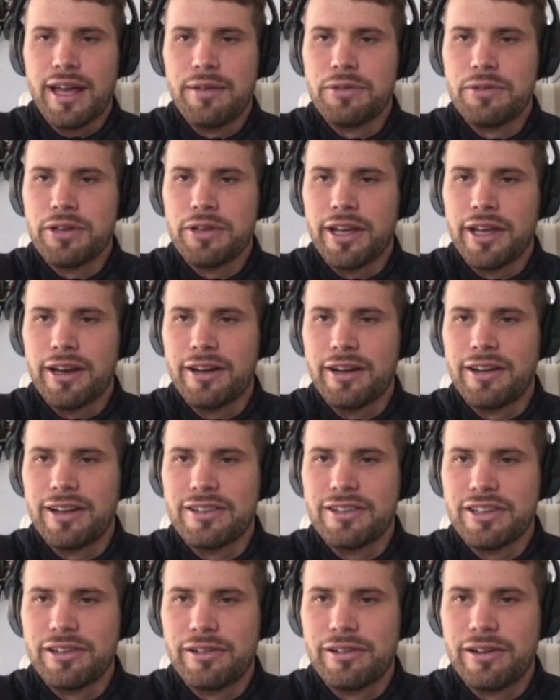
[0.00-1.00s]
came together
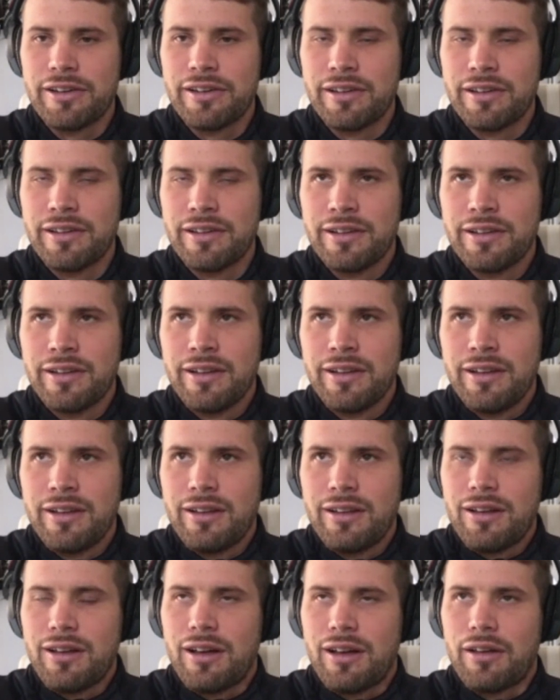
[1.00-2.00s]
that year, and
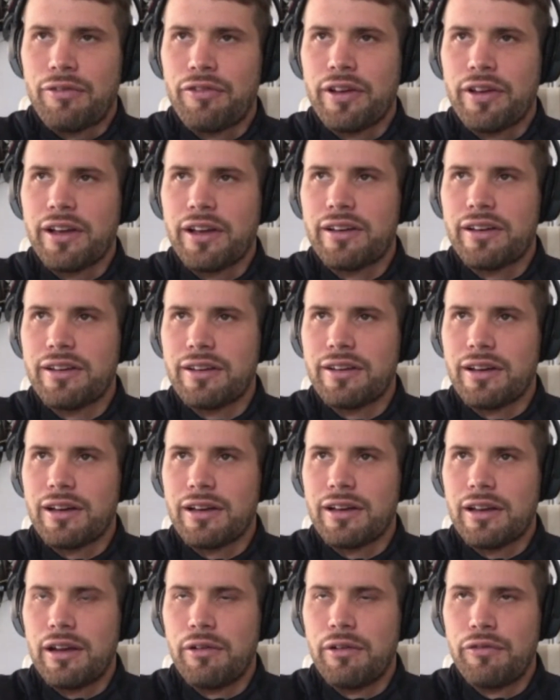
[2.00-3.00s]
I think
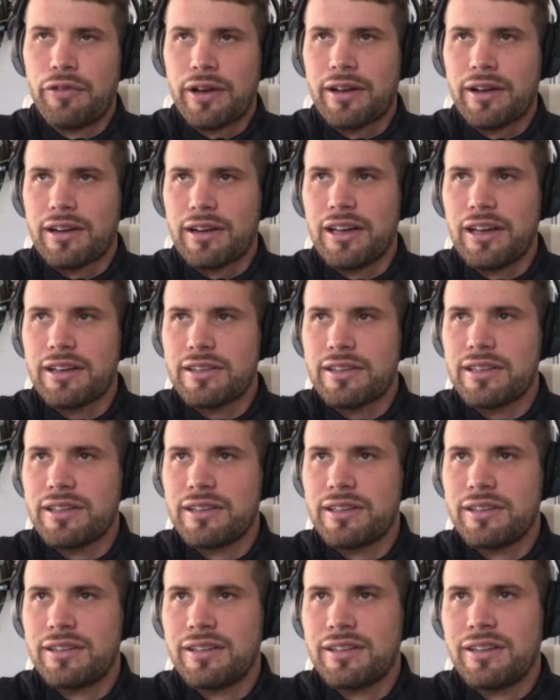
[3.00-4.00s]
everything clicked.
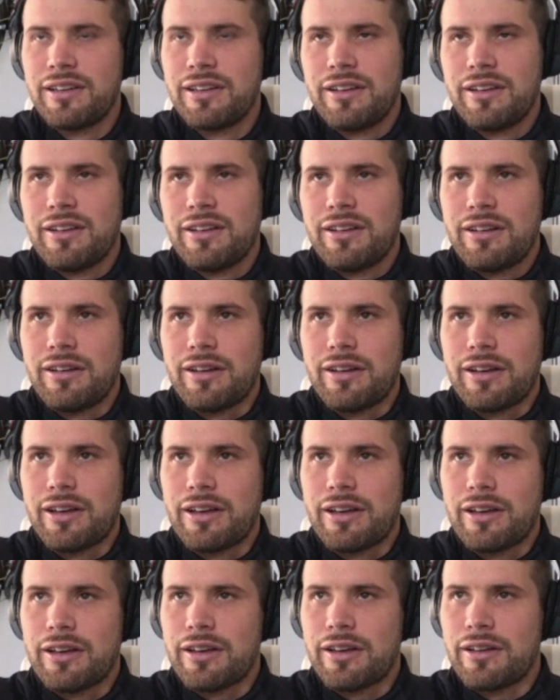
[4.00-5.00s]

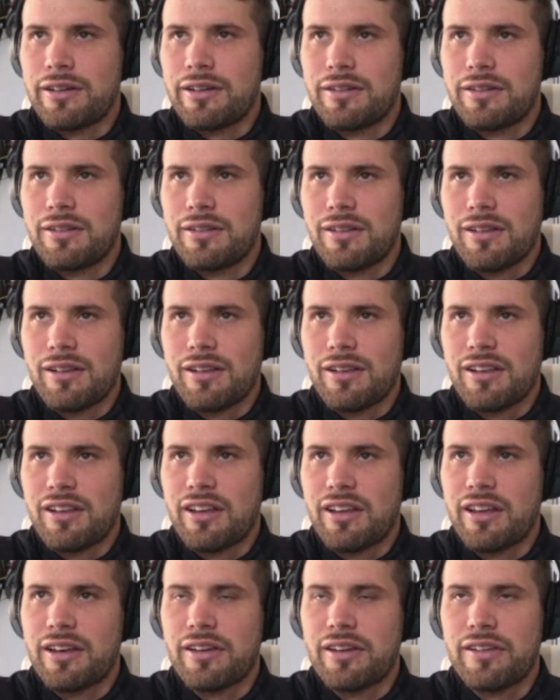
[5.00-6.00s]

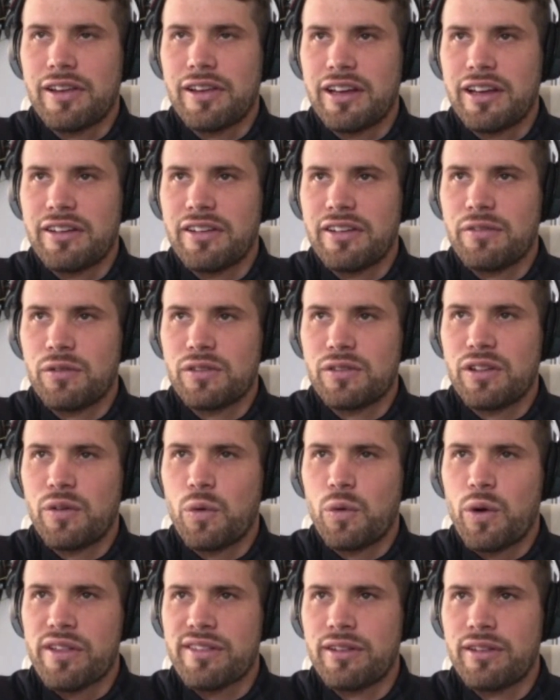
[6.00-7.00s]
And yeah, there
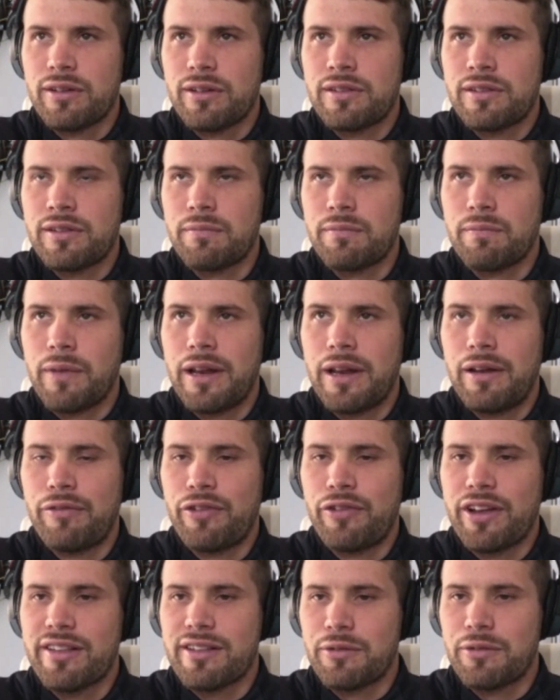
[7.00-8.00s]
was not many
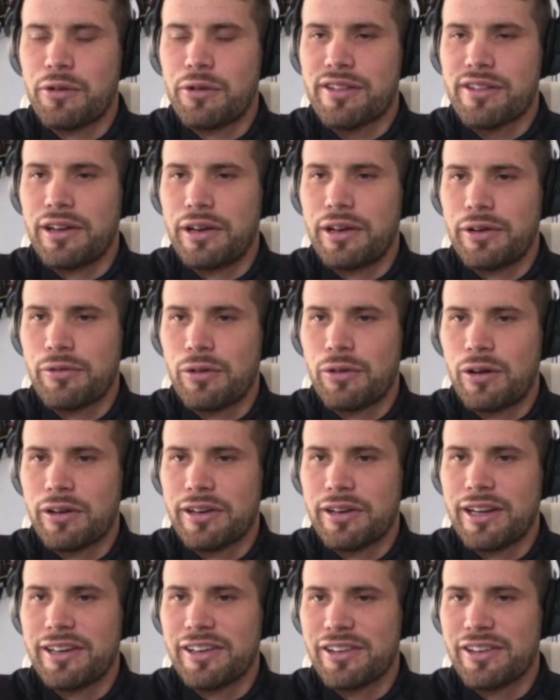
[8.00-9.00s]
things that was going
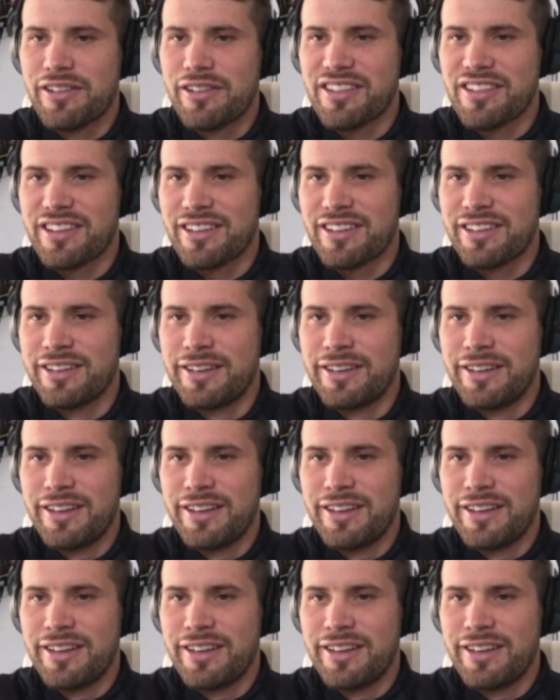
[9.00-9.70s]
wrong that year. So